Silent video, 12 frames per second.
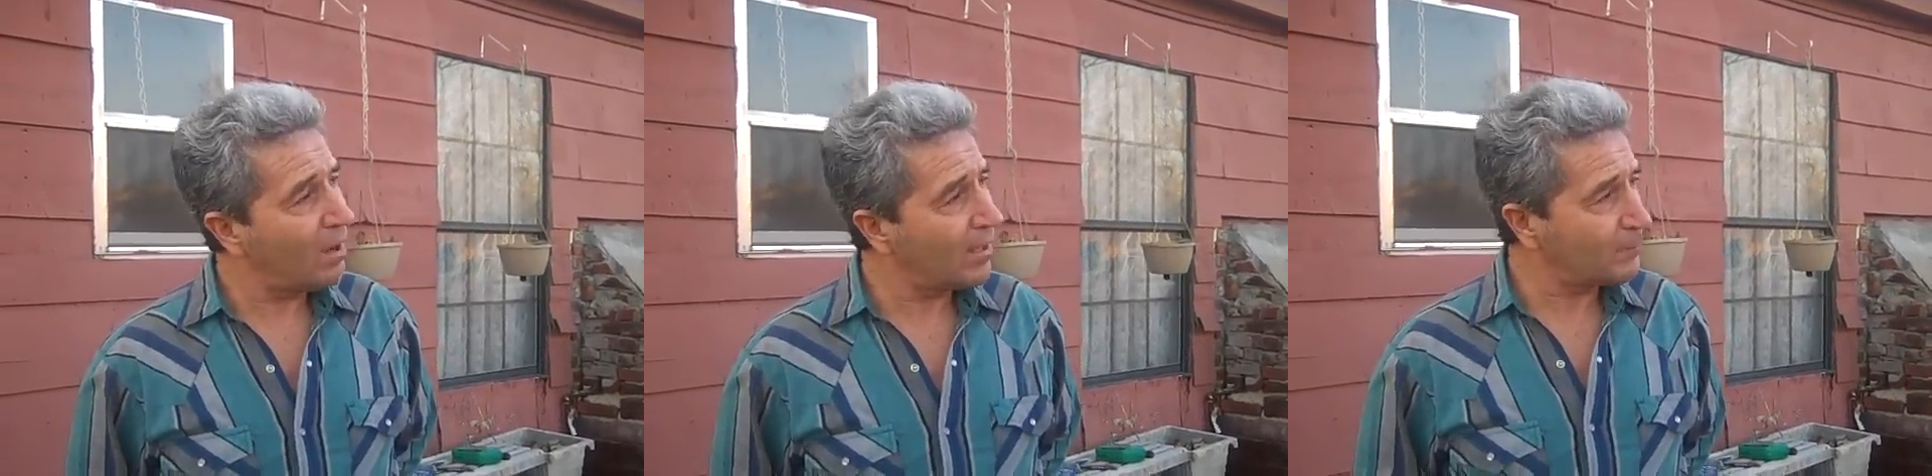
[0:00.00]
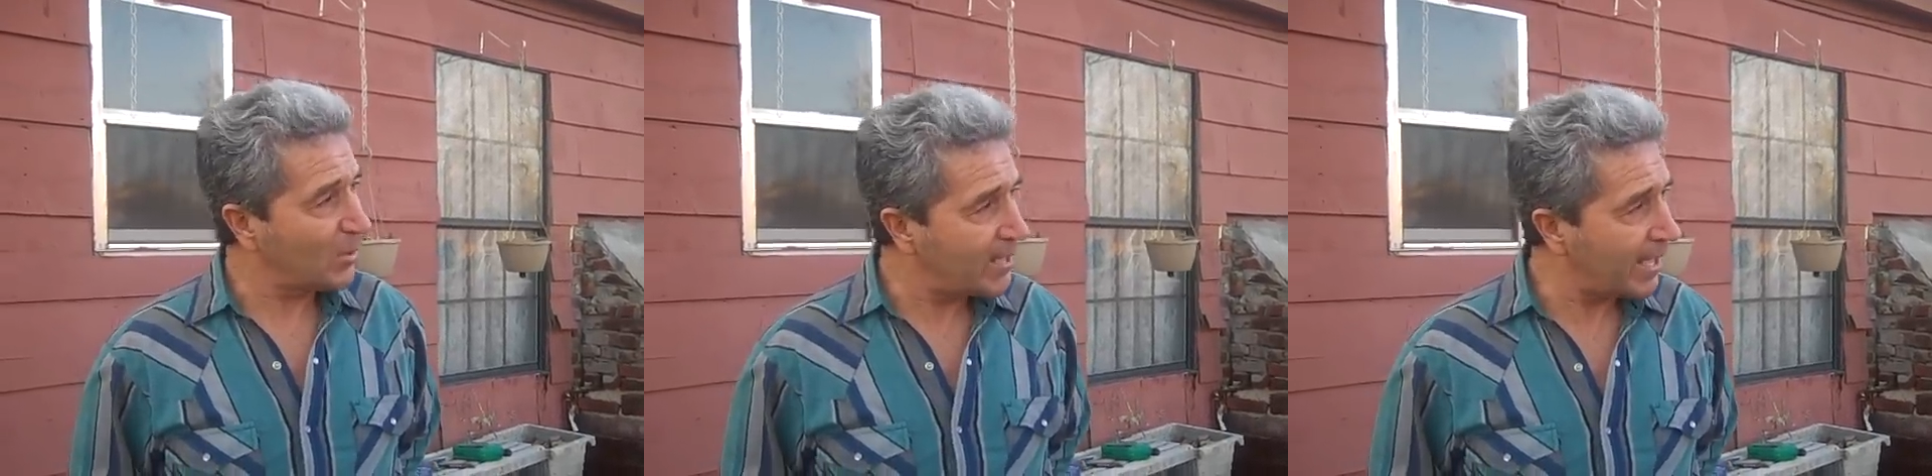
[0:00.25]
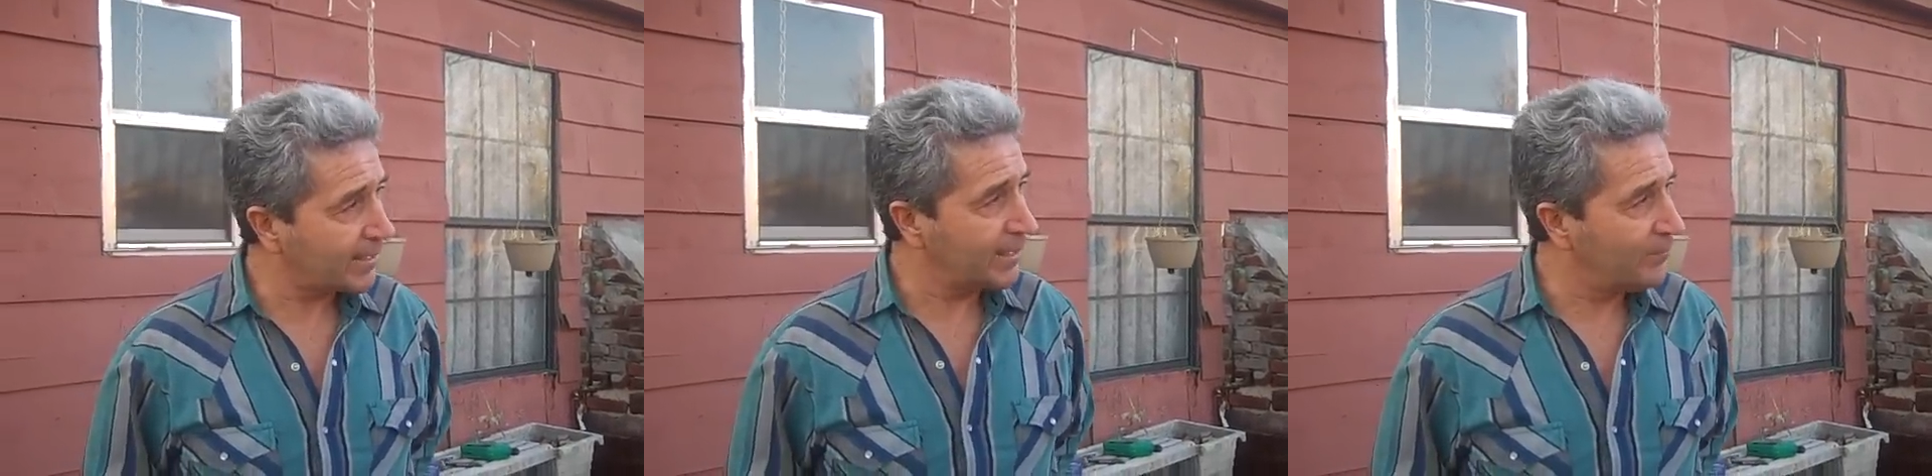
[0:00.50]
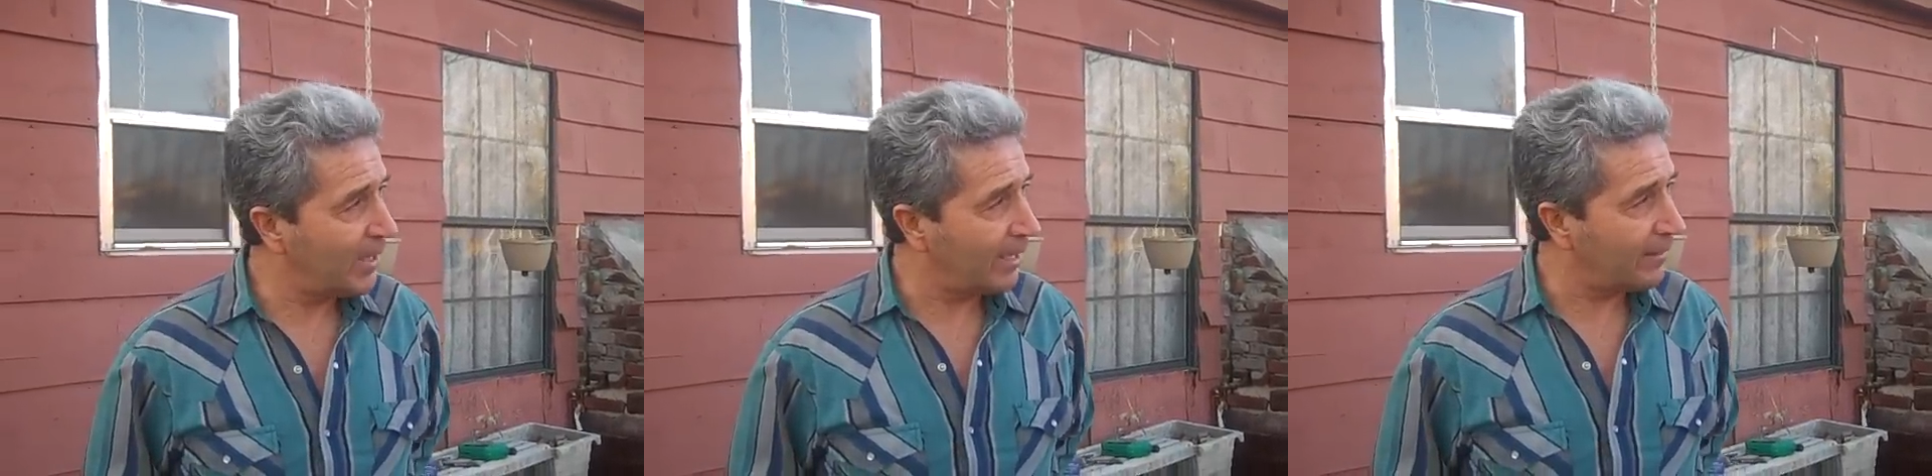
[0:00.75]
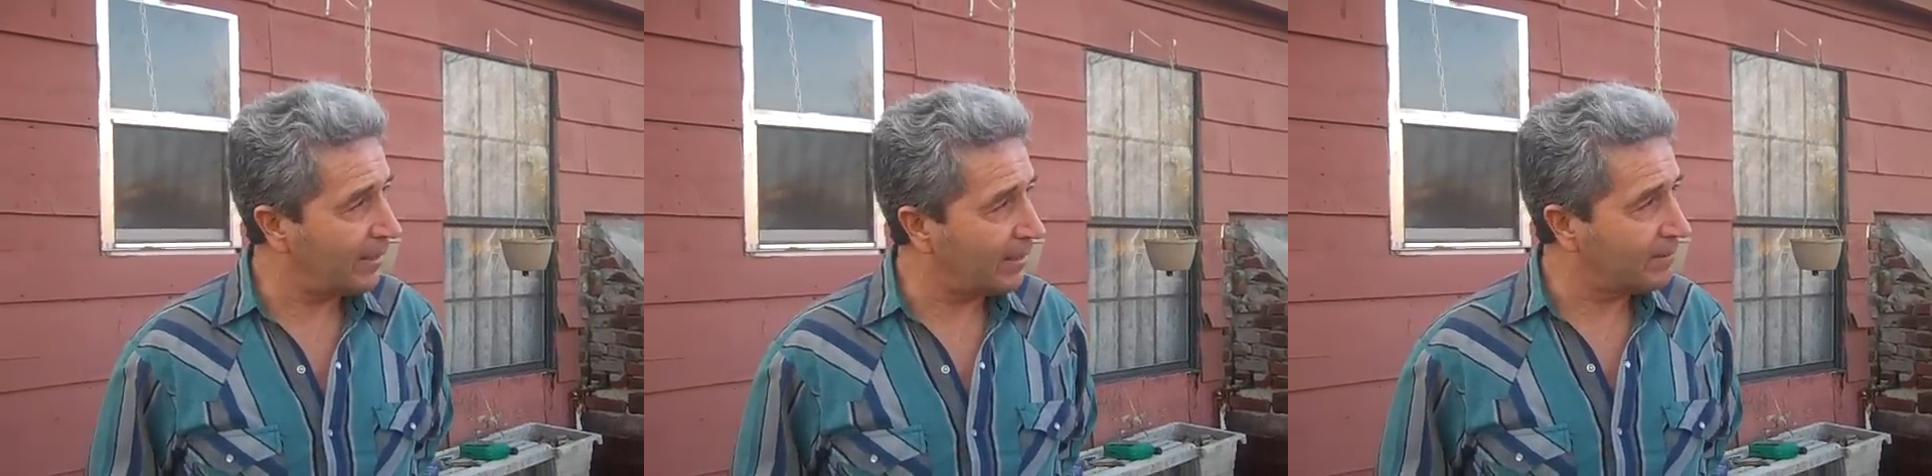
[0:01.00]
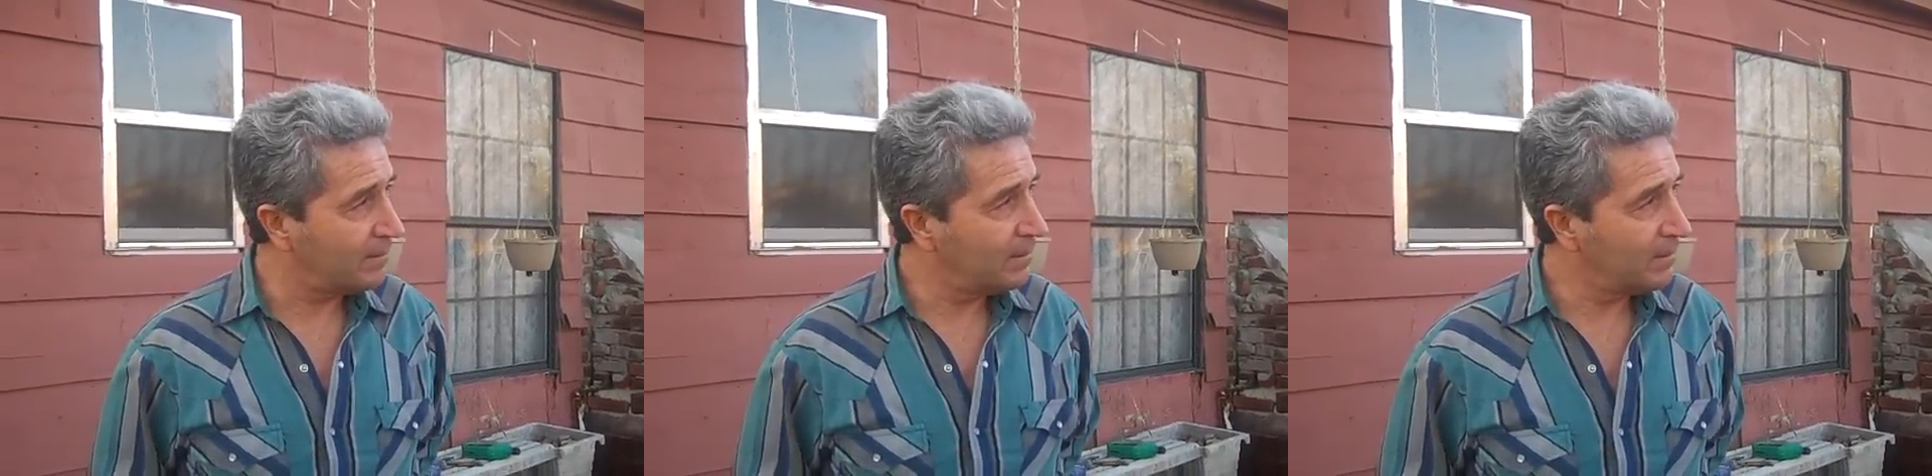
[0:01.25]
laws protect them down there.